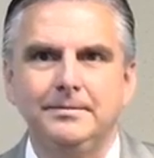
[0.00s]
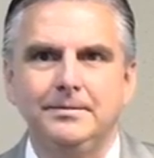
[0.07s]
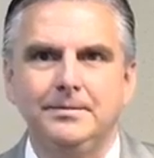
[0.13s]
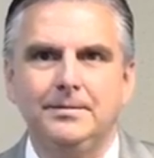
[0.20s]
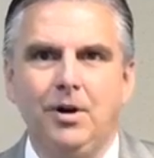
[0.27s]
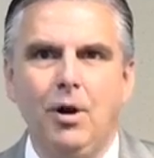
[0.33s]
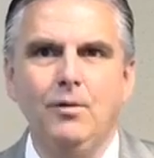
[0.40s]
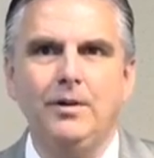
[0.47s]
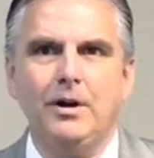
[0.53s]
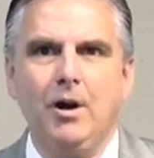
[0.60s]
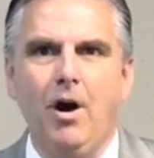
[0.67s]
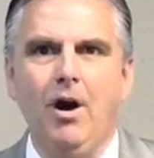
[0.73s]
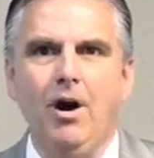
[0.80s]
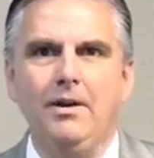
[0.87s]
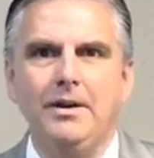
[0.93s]
drove a
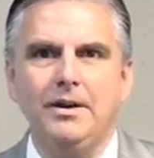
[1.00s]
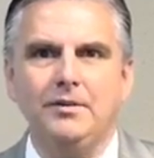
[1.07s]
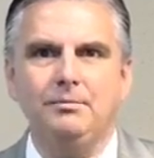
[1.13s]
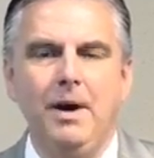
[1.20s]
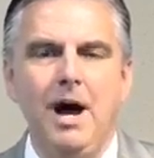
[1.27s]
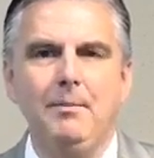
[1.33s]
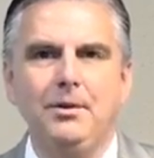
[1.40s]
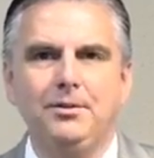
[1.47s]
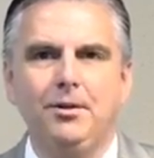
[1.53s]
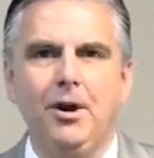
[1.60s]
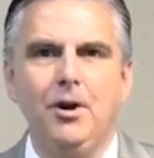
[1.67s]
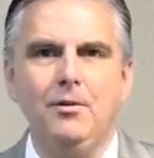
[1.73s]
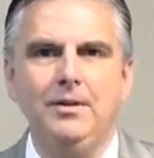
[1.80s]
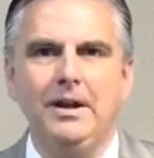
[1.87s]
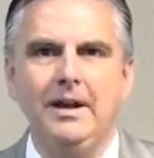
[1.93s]
car that his mama
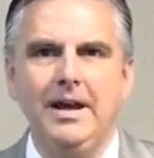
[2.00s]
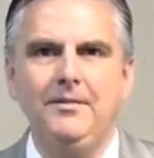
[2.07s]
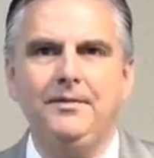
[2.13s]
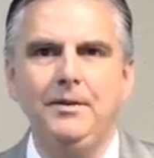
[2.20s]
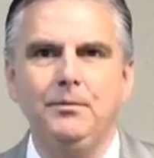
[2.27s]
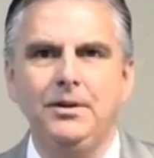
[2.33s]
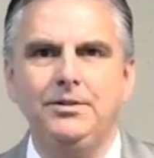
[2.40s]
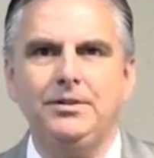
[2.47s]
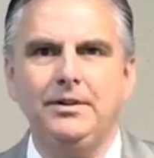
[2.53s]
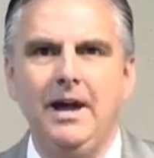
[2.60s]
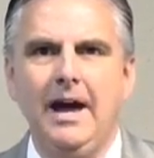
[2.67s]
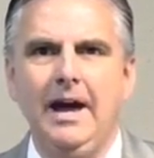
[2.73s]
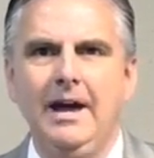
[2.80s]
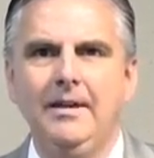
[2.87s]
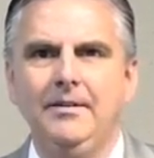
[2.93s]
drove and left him when she
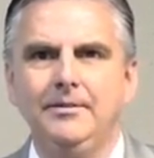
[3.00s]
died.